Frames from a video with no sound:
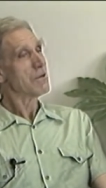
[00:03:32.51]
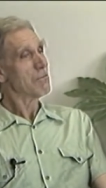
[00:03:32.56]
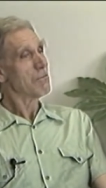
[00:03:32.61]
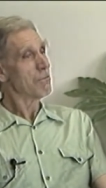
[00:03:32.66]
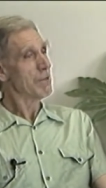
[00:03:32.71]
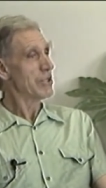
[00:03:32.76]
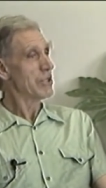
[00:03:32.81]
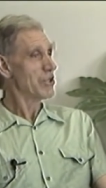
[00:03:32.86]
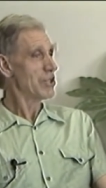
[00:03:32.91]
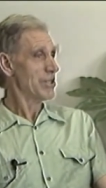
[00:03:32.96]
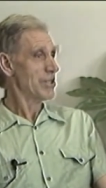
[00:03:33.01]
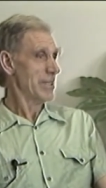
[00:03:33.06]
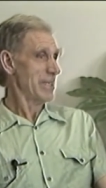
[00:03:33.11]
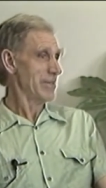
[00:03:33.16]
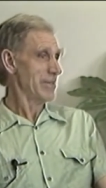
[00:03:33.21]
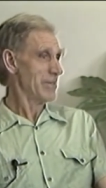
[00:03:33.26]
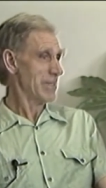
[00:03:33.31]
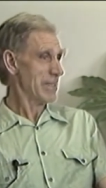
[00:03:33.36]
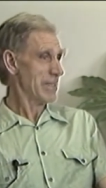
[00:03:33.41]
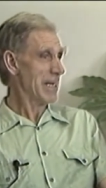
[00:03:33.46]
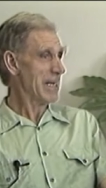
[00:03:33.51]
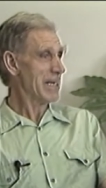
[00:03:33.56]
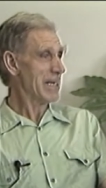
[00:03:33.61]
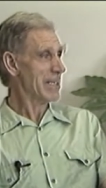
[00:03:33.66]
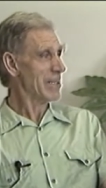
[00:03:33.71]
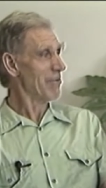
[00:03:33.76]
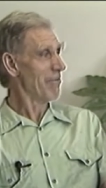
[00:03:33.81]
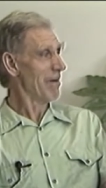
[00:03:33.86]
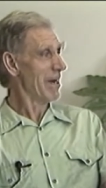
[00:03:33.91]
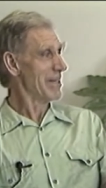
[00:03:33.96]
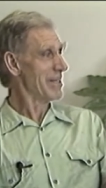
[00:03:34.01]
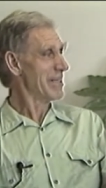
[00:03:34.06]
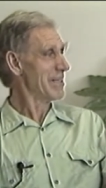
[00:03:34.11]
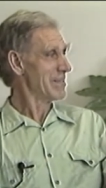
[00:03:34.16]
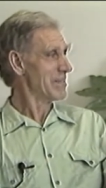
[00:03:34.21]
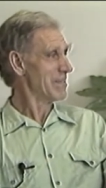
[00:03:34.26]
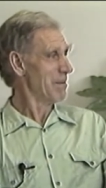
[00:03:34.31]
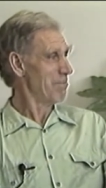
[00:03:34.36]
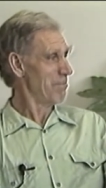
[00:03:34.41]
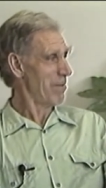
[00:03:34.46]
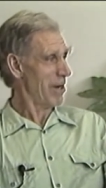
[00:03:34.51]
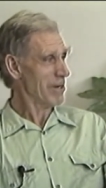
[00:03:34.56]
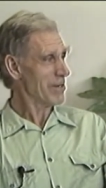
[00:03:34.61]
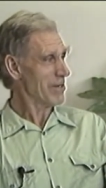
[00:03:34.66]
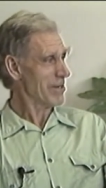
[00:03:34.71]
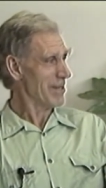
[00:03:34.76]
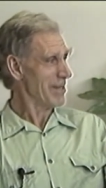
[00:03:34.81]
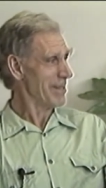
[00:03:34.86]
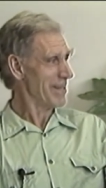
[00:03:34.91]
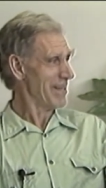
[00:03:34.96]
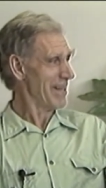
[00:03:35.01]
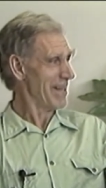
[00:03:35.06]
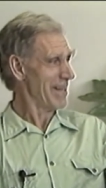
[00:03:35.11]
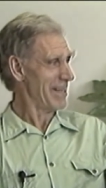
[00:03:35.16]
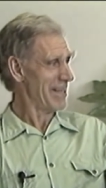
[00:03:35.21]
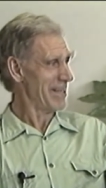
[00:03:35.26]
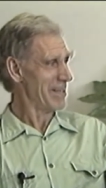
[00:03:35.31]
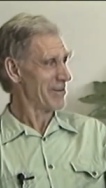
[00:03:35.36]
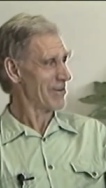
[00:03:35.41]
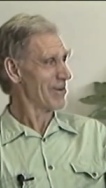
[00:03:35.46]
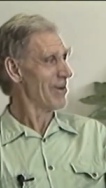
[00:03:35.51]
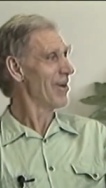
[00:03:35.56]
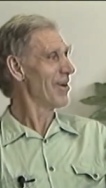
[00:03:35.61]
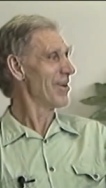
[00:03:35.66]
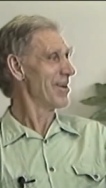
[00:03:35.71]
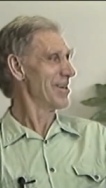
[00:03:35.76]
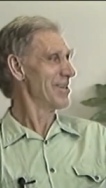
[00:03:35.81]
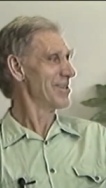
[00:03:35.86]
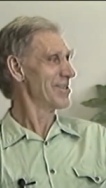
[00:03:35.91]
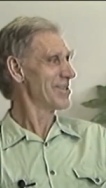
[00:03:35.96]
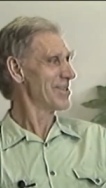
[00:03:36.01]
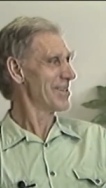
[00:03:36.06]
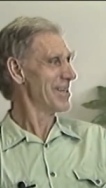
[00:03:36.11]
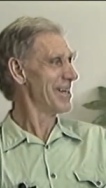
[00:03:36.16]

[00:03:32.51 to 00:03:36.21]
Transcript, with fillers: which, incidentally, though I did some botany eh, in college,